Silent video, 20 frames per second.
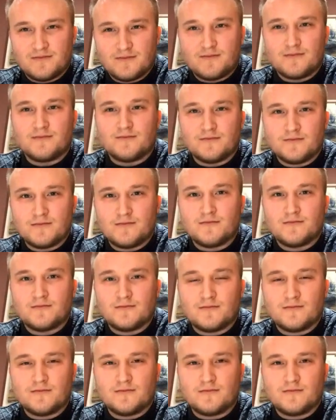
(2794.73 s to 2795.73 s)

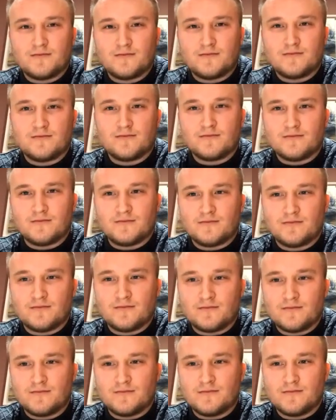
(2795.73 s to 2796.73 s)

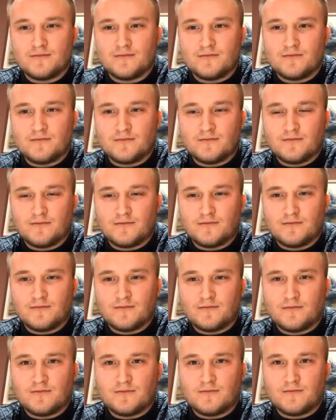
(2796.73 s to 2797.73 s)

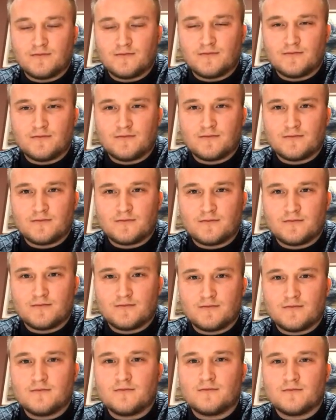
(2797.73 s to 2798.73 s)

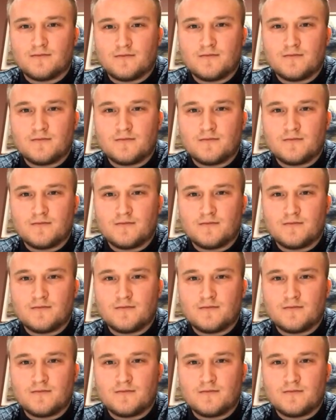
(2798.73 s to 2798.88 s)
The person shown says nothing.